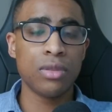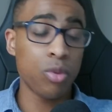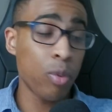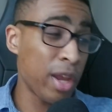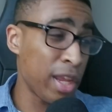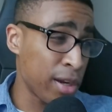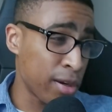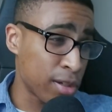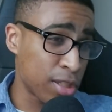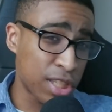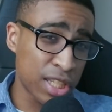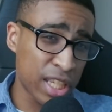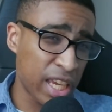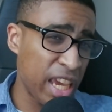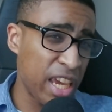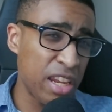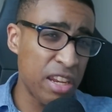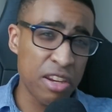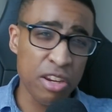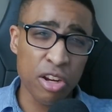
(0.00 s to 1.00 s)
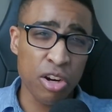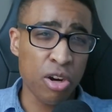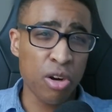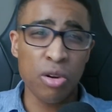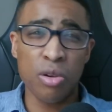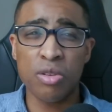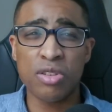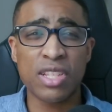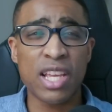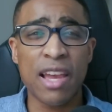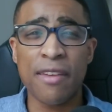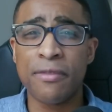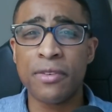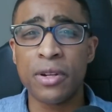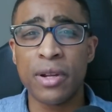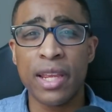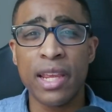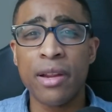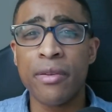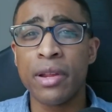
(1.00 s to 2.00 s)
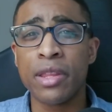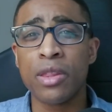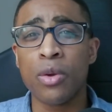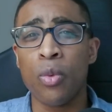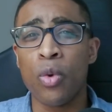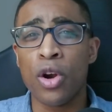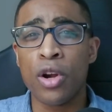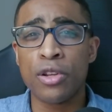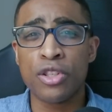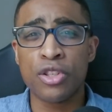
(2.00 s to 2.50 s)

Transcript: way your skin curls after hearing the words